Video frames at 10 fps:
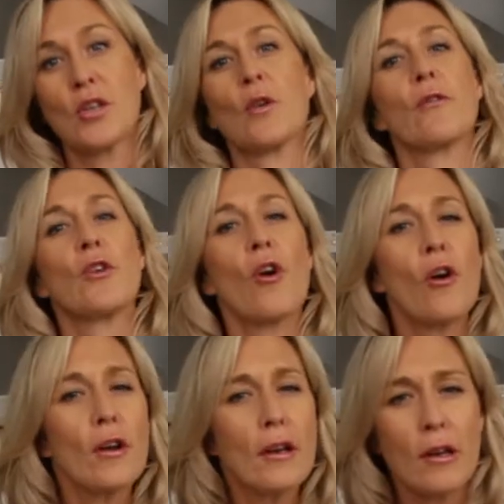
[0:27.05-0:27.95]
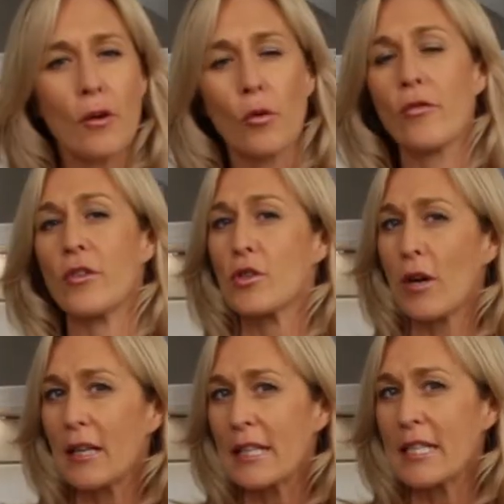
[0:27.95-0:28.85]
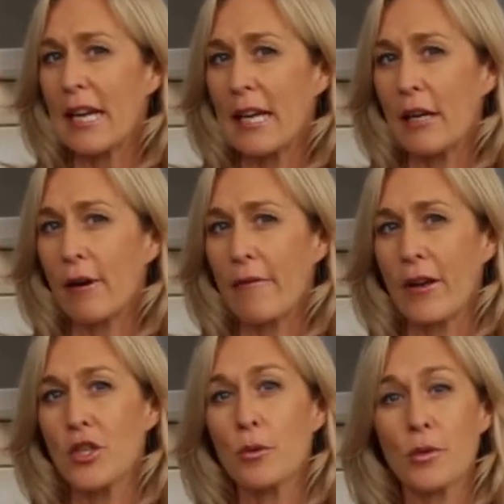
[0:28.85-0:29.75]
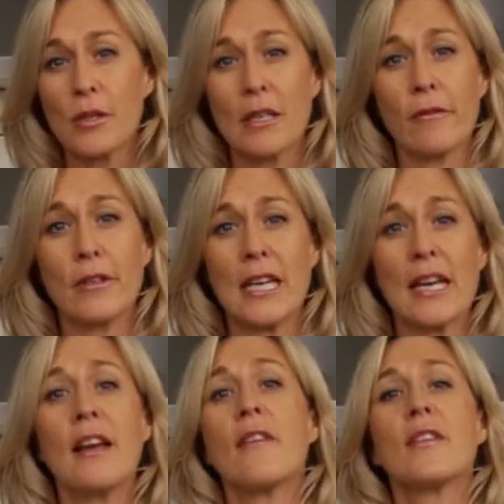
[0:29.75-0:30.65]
So if you're struggling to get your green vegetables in of the day,